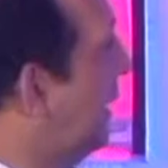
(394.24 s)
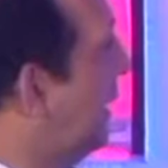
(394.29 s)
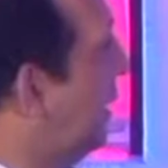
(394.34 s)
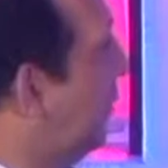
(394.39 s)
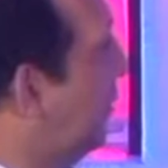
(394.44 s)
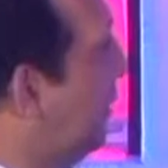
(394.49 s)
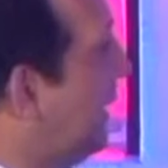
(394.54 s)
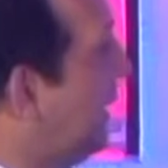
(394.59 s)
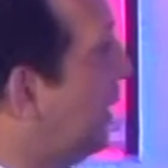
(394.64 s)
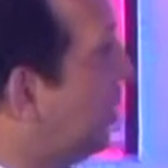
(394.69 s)

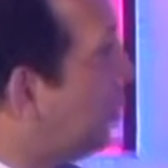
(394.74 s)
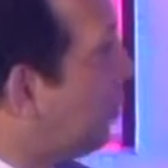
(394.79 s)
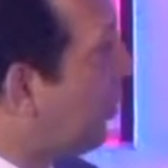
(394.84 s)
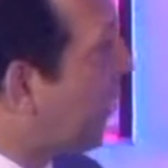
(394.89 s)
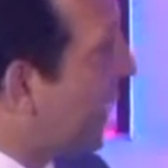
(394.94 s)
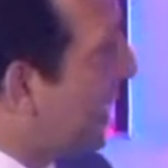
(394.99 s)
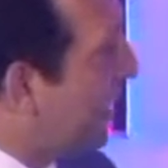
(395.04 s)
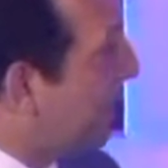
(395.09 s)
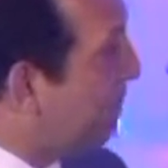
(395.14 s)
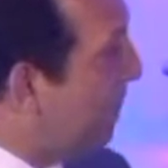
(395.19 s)
We need to
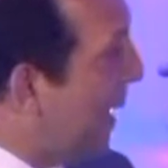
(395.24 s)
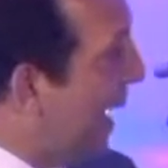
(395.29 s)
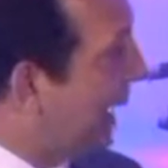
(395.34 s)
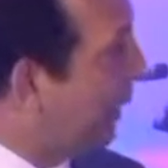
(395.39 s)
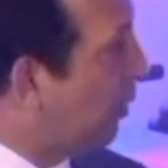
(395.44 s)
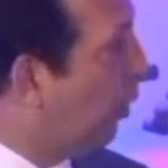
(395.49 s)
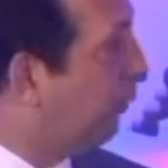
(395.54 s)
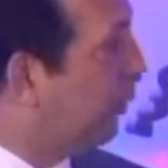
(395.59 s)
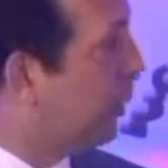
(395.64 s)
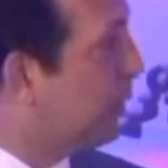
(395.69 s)
train
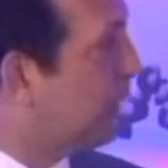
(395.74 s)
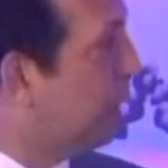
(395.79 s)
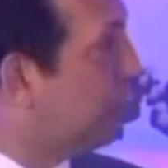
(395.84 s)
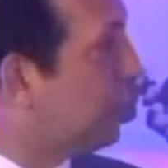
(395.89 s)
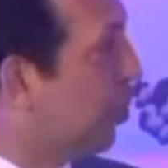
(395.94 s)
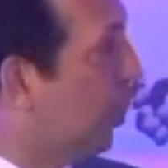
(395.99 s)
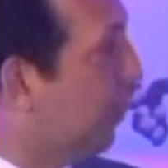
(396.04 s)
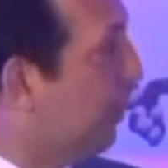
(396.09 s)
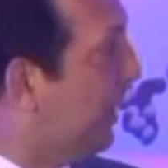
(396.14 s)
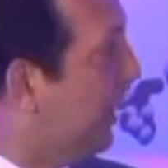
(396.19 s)
bank officials
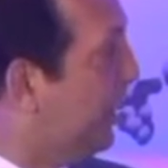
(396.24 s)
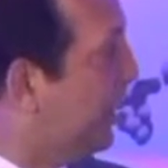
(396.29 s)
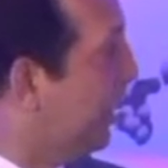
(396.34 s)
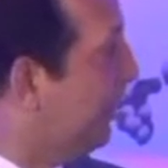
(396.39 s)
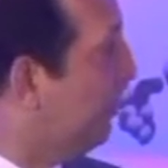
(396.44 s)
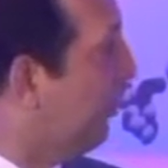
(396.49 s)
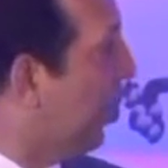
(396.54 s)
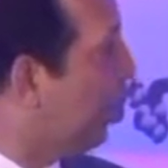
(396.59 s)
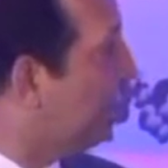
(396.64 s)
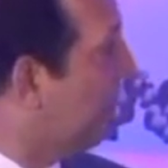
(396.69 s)
to
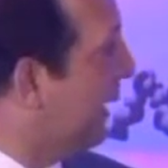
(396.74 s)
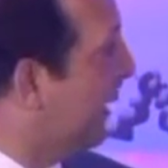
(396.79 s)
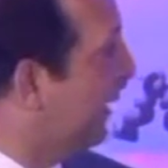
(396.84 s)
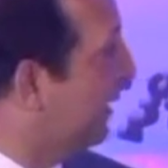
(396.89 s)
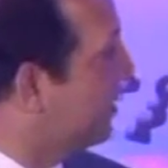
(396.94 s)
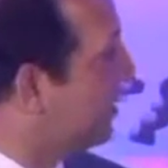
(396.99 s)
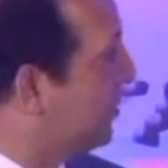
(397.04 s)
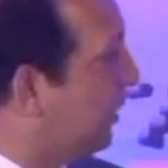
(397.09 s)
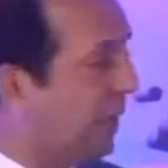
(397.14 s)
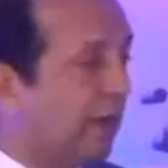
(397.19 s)
appreciate pharma
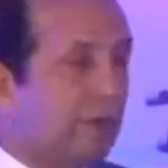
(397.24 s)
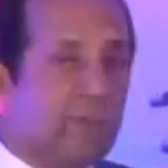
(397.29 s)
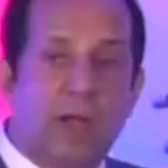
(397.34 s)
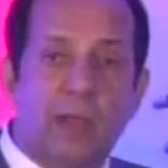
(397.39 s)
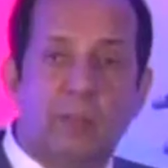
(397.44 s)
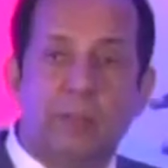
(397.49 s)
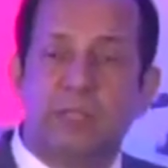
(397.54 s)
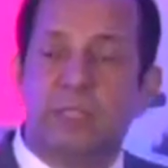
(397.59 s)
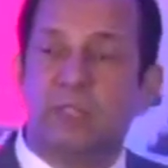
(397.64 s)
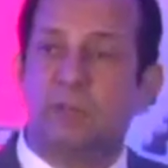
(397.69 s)
industry
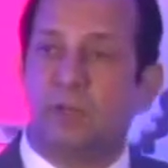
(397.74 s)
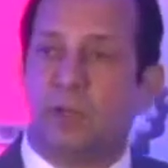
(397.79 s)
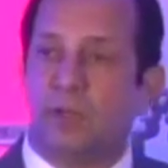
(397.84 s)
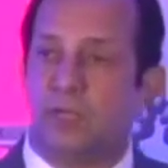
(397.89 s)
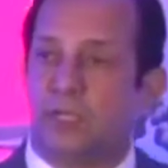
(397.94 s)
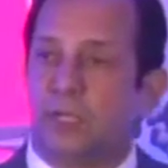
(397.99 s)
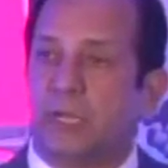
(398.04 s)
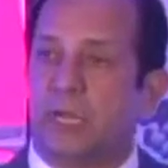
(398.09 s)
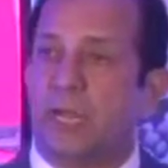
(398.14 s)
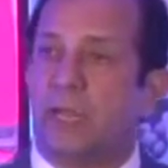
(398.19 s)
requirements and
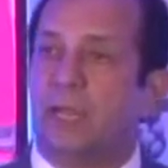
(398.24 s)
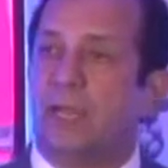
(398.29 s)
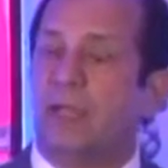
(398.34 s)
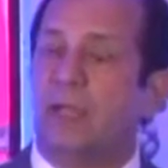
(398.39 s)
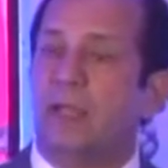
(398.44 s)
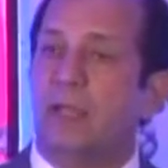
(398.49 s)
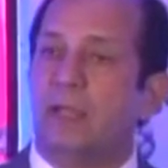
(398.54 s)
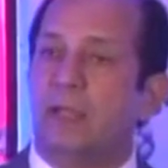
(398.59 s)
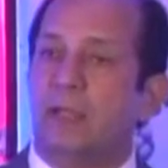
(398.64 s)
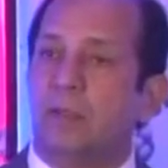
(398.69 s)
functioning,
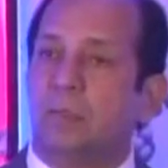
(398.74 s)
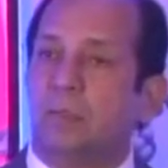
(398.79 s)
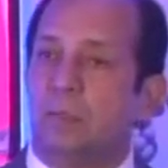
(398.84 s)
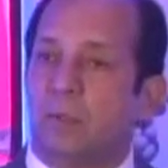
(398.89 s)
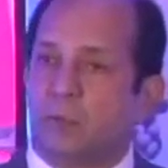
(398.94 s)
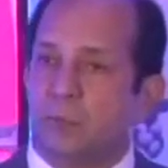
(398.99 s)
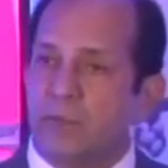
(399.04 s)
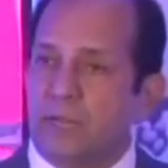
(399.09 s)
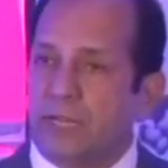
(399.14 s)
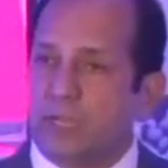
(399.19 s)

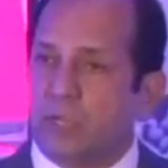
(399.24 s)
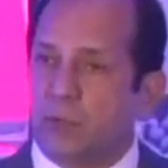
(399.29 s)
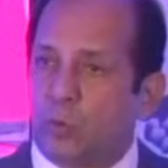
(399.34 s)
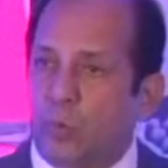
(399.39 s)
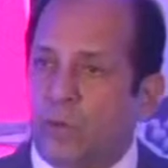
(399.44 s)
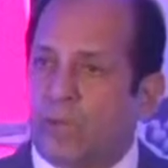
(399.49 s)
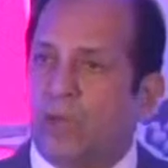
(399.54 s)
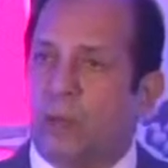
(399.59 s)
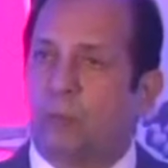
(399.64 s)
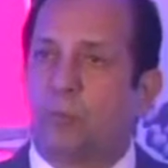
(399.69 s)
because we need
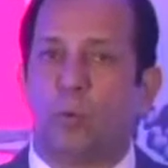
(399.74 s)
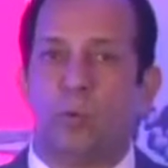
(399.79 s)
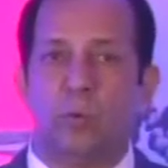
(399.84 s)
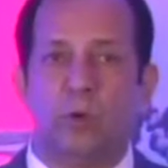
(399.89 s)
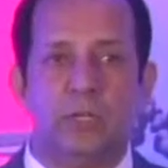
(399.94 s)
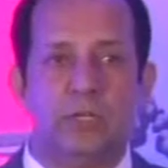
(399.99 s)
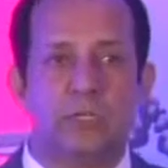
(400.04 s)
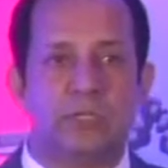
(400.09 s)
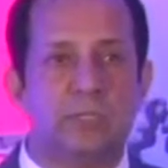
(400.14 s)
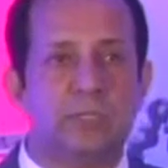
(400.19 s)
quick
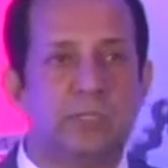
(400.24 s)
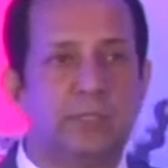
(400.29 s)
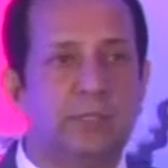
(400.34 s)
approvals.